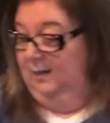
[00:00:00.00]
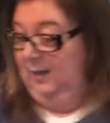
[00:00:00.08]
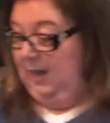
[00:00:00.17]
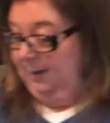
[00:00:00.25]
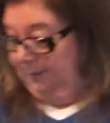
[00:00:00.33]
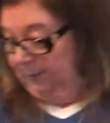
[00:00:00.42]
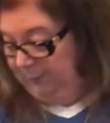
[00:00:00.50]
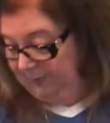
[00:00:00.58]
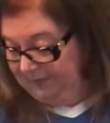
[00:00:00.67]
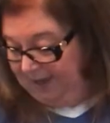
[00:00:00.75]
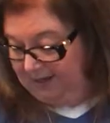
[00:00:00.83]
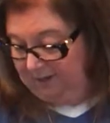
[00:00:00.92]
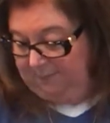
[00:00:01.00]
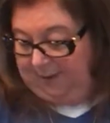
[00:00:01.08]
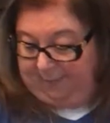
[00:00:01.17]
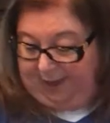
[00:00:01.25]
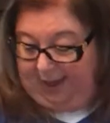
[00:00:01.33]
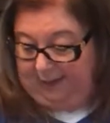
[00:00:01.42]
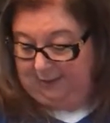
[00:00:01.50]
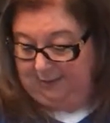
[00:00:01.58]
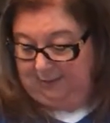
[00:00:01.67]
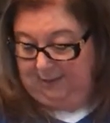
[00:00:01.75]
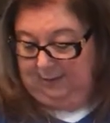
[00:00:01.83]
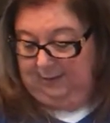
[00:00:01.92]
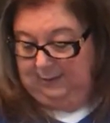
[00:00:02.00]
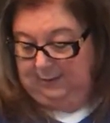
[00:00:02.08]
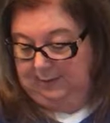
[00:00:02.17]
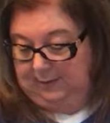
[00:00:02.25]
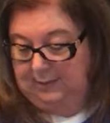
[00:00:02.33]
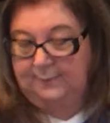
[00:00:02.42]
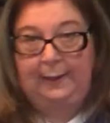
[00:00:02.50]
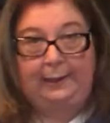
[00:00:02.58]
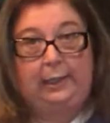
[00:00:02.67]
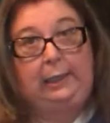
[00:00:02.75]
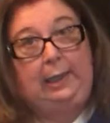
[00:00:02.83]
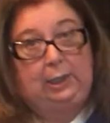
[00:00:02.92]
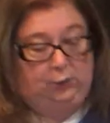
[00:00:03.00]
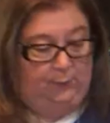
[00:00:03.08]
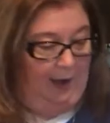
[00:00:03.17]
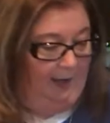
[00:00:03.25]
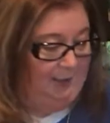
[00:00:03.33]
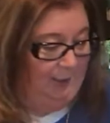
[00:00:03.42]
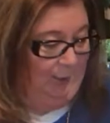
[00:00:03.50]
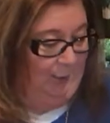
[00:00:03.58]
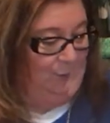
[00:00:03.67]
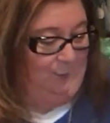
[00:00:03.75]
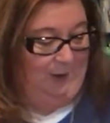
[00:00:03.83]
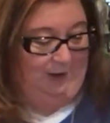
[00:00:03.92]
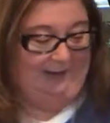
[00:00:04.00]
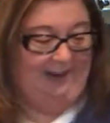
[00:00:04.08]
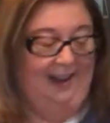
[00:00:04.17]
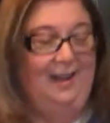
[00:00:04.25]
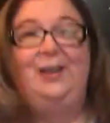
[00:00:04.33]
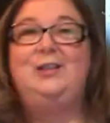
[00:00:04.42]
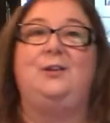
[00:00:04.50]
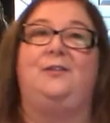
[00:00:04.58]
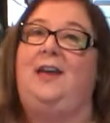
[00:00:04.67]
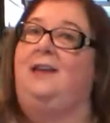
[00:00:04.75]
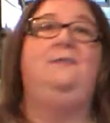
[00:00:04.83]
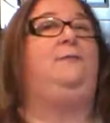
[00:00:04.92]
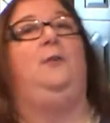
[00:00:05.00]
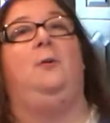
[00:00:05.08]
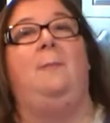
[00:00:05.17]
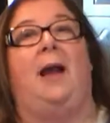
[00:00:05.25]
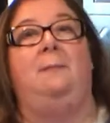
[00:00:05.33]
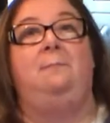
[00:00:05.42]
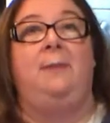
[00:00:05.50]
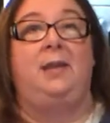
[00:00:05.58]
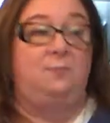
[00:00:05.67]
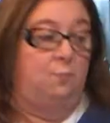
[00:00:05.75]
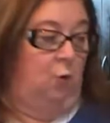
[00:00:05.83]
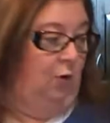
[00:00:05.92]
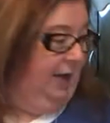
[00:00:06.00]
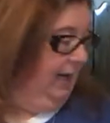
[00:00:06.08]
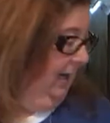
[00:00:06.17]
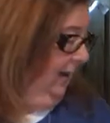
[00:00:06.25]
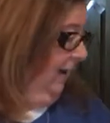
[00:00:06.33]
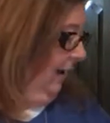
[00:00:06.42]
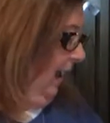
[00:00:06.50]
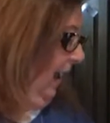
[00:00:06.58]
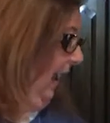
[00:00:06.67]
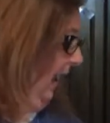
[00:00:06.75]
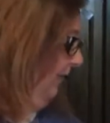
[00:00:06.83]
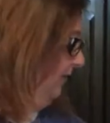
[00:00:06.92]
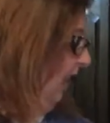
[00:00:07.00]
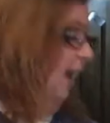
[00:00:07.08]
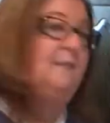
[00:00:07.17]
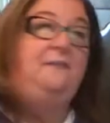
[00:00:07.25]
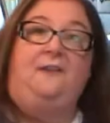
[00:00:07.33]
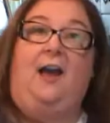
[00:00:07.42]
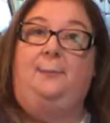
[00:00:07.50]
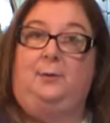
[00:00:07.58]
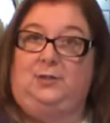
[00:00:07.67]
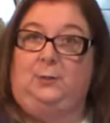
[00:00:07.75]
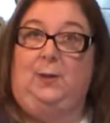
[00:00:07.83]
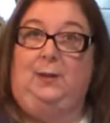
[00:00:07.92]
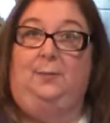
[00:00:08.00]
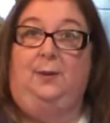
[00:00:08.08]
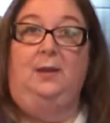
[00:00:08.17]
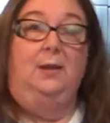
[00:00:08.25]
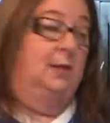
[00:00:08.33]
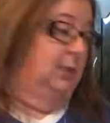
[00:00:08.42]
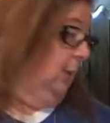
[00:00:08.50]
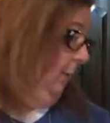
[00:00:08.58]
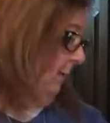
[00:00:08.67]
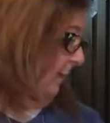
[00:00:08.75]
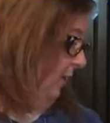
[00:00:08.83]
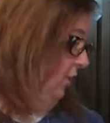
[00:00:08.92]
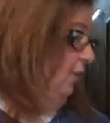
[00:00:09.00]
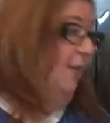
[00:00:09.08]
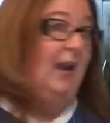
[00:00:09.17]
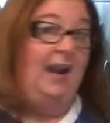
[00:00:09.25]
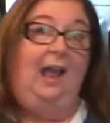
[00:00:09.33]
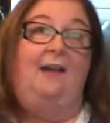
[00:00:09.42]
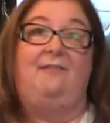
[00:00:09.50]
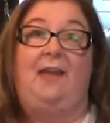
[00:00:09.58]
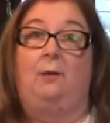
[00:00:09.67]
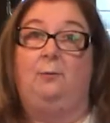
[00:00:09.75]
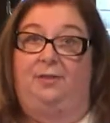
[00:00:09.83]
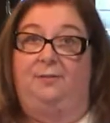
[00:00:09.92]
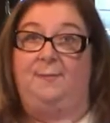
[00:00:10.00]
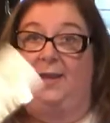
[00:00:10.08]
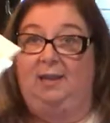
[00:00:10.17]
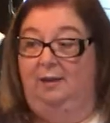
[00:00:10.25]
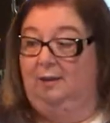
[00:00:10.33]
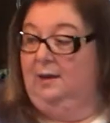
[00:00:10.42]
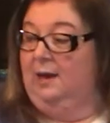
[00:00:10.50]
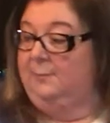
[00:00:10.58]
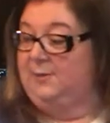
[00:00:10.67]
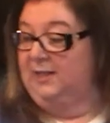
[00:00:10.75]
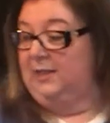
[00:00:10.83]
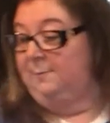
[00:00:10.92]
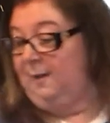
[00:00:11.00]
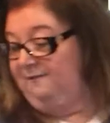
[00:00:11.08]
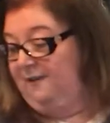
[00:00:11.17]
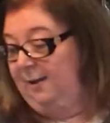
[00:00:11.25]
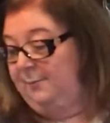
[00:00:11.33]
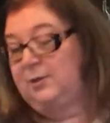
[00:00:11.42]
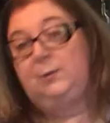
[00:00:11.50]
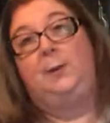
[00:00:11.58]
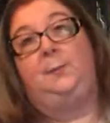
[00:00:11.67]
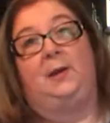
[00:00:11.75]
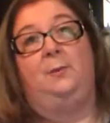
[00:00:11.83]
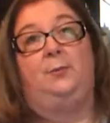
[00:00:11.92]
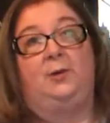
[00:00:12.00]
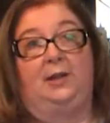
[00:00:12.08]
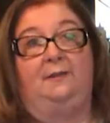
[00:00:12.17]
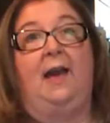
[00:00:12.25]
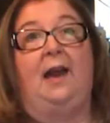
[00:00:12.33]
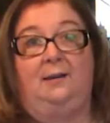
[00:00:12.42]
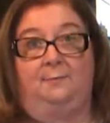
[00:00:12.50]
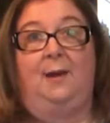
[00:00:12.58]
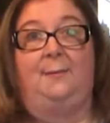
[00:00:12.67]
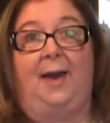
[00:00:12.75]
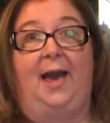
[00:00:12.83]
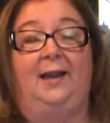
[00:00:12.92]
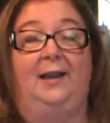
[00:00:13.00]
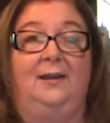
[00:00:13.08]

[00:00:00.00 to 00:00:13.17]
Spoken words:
And I'm going to put that in my bag. So this is my little lunch bag to go to work. So then for my mid-morning, I have to have a fiber sweep. So I'm going to make sure that I have that with me. And I'm taking my fiber sweep and I'm putting that in my bag.